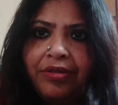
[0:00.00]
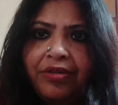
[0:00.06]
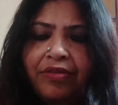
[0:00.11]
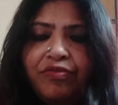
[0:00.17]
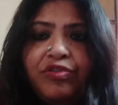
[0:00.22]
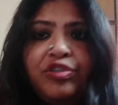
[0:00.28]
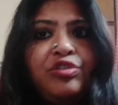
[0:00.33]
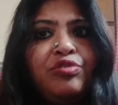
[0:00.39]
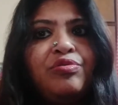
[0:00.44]

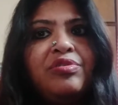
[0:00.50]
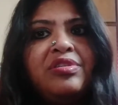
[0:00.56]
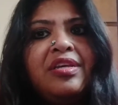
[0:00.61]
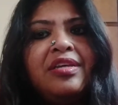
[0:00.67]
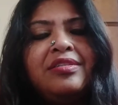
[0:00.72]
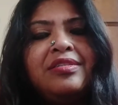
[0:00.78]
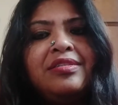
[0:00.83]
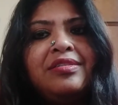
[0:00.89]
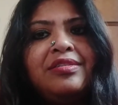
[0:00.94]
Vishnu
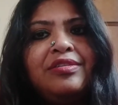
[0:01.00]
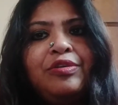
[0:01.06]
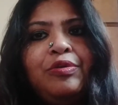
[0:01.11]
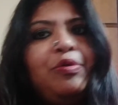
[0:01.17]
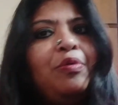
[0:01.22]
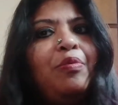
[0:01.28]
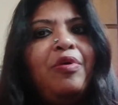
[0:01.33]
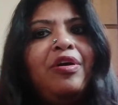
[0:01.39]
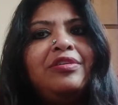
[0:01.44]
says, "You know
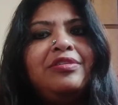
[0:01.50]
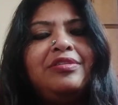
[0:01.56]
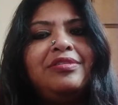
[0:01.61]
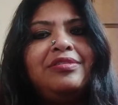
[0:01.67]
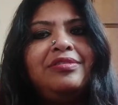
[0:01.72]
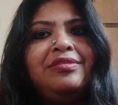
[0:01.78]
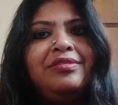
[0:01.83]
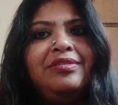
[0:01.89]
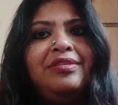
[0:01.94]
what?
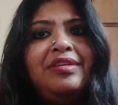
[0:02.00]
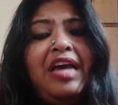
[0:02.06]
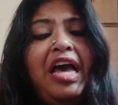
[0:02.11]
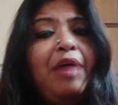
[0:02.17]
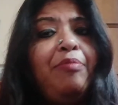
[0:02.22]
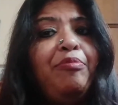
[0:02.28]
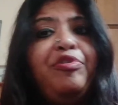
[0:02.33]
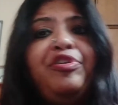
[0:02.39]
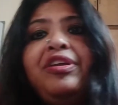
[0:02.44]

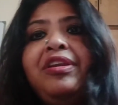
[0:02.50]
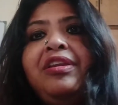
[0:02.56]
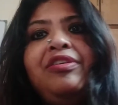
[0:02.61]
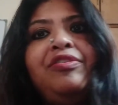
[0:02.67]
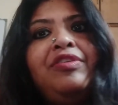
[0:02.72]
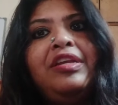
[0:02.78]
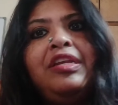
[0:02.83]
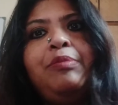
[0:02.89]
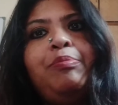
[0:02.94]
I'm really,
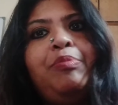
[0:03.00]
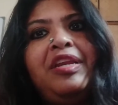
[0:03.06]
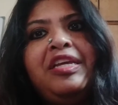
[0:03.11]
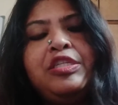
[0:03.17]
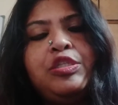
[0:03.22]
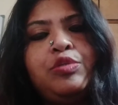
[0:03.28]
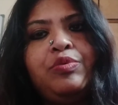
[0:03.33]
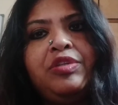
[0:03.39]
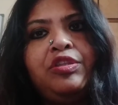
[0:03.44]
really
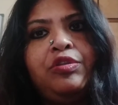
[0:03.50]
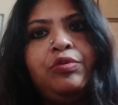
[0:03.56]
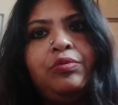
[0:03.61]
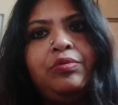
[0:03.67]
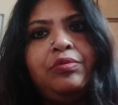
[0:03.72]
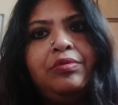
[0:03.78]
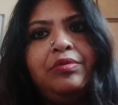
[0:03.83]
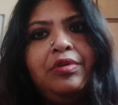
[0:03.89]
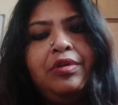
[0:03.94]
pleased with you.
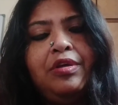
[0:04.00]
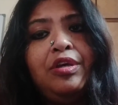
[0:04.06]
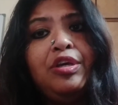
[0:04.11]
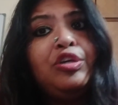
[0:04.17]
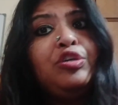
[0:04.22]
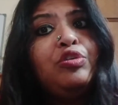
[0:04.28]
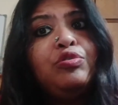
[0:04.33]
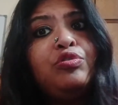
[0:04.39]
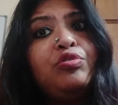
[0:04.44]

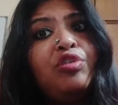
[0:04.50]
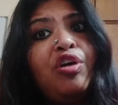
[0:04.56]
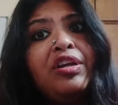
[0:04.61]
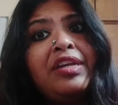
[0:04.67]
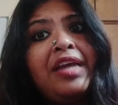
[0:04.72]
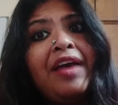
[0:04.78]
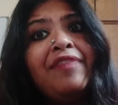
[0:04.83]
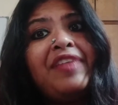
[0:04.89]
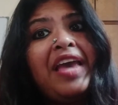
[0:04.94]
You do not
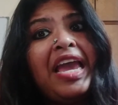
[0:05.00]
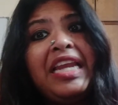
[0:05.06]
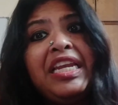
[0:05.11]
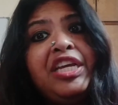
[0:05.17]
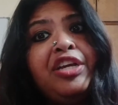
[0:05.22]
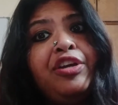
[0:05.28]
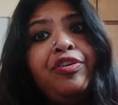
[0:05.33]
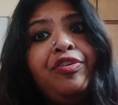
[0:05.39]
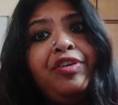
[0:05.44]
have any
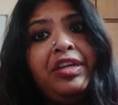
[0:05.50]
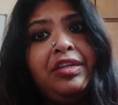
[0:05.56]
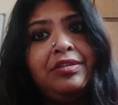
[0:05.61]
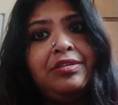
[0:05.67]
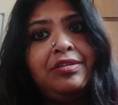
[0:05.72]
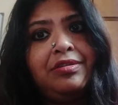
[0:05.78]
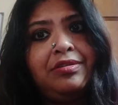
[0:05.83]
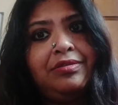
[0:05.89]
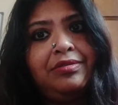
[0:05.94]
greed.
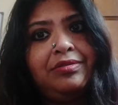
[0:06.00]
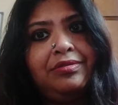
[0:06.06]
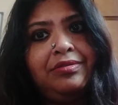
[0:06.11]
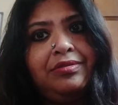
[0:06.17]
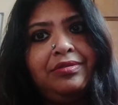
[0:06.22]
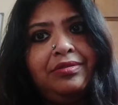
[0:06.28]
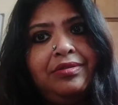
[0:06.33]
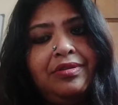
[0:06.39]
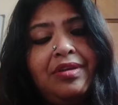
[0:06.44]

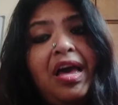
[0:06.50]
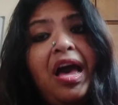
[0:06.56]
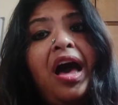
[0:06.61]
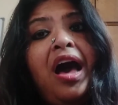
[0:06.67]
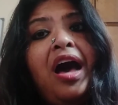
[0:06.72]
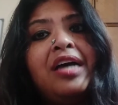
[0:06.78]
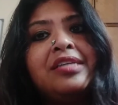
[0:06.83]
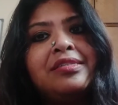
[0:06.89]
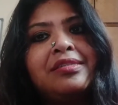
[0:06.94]

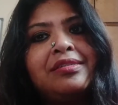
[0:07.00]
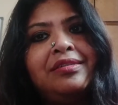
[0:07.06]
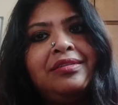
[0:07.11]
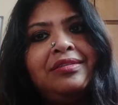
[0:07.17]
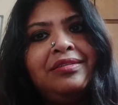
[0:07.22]
Ask.